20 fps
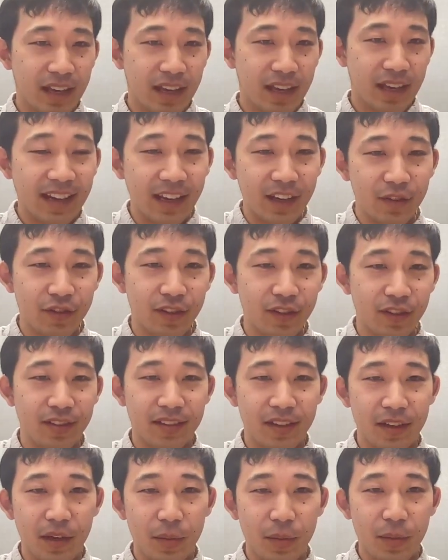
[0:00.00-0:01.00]
an
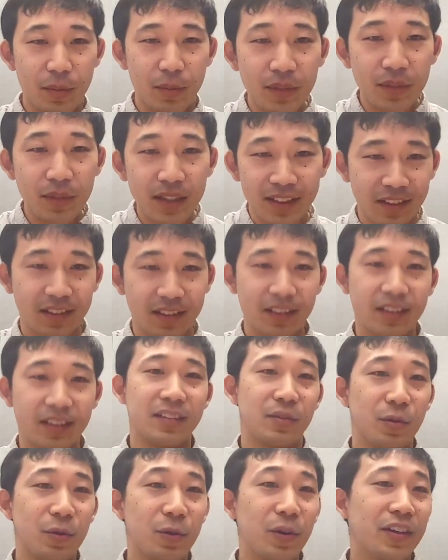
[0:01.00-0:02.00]
agent
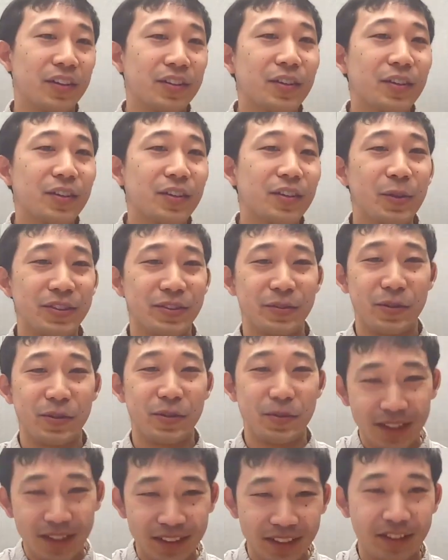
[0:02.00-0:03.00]
immediately or as close to
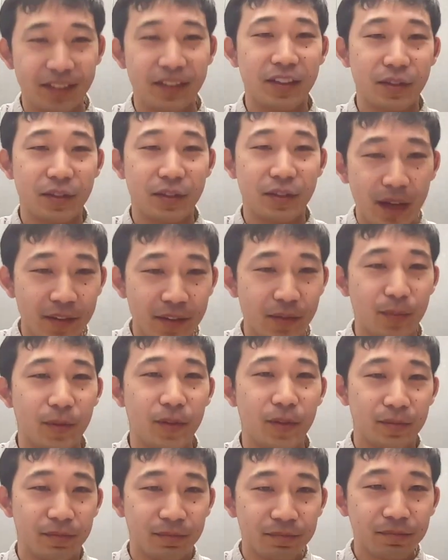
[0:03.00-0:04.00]
immediately as
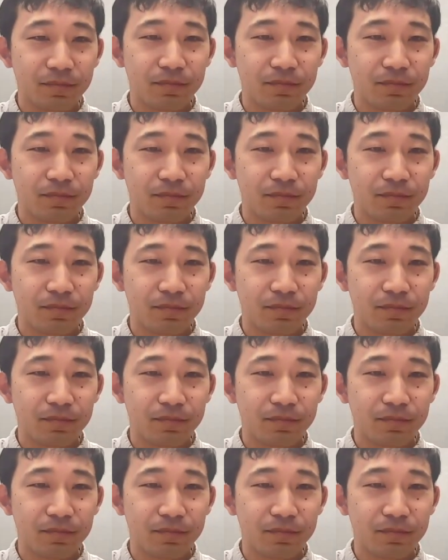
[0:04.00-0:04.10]
possible.